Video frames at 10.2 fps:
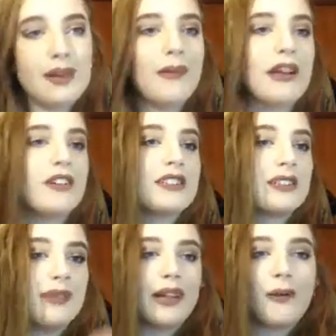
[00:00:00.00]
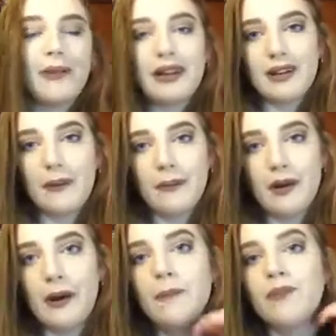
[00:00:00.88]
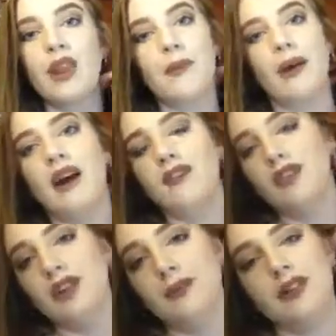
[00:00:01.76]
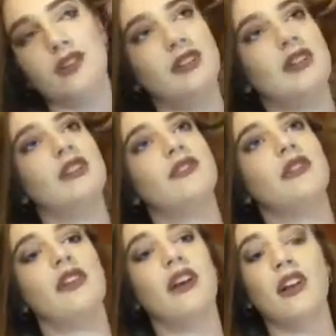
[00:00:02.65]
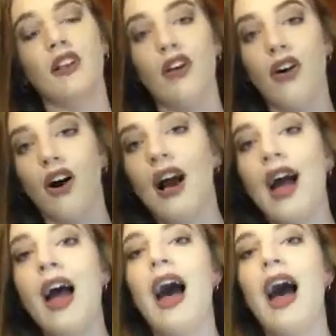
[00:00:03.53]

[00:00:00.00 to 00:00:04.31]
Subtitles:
It might not seem like a big number, but I haven't really been doing this for very long